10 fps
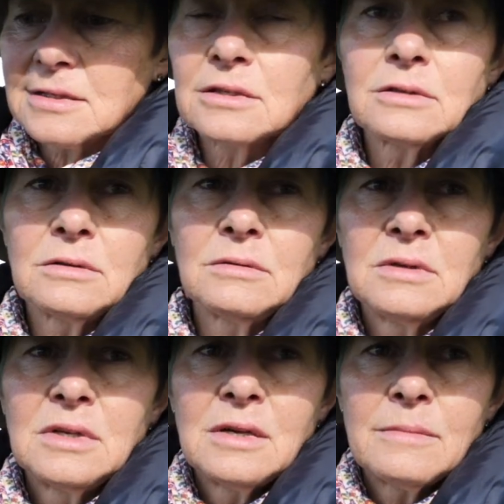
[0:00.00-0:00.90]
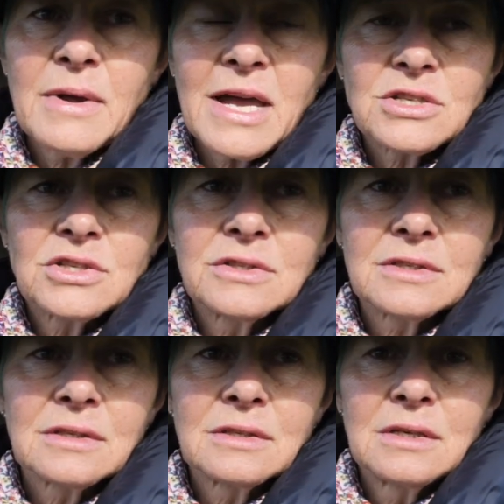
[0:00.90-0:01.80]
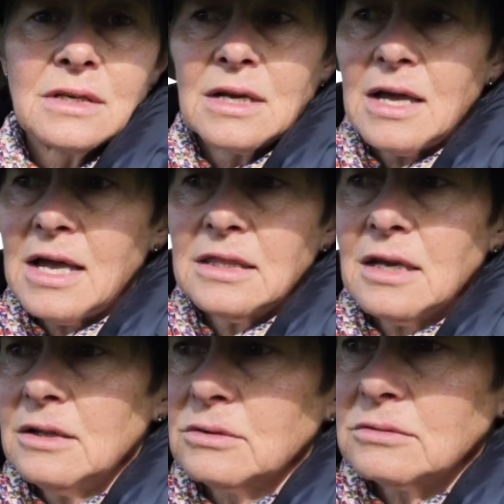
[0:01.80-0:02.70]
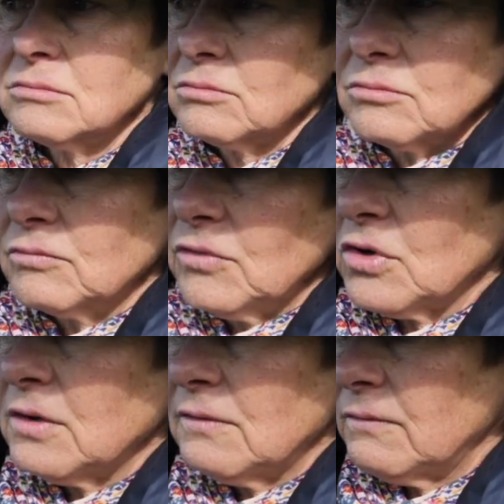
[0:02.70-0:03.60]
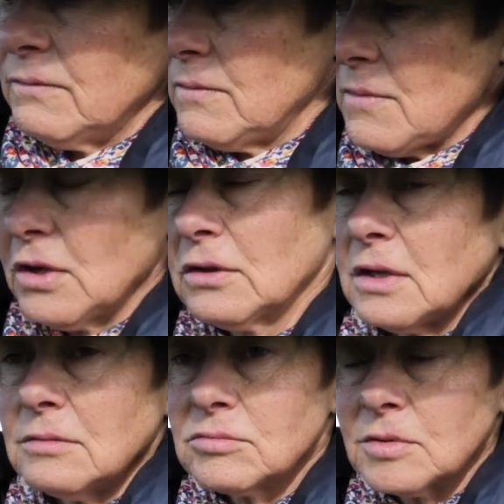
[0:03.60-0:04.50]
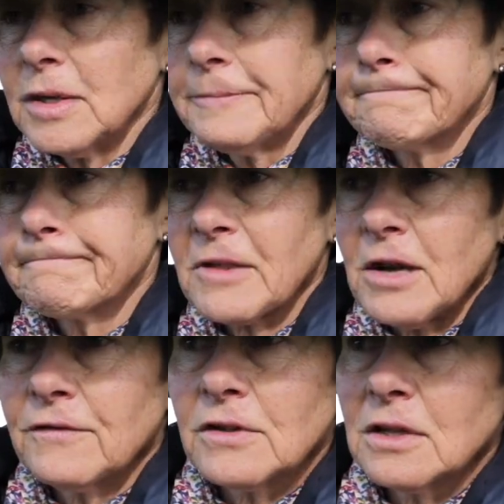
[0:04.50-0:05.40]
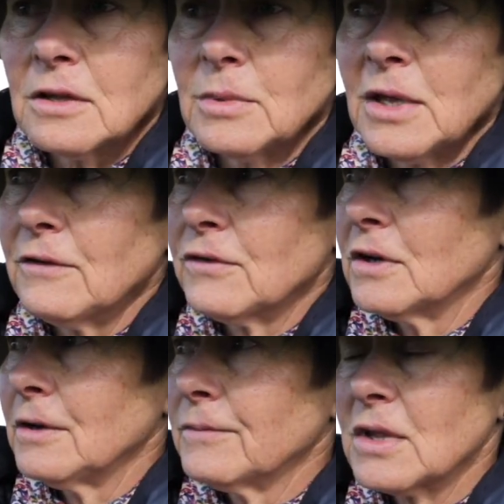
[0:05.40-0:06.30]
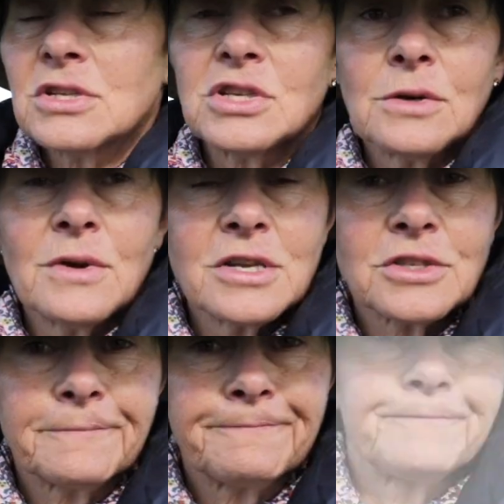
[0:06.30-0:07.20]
little patches, and they look very healthy to me. And hopefully they'll be here for another generation.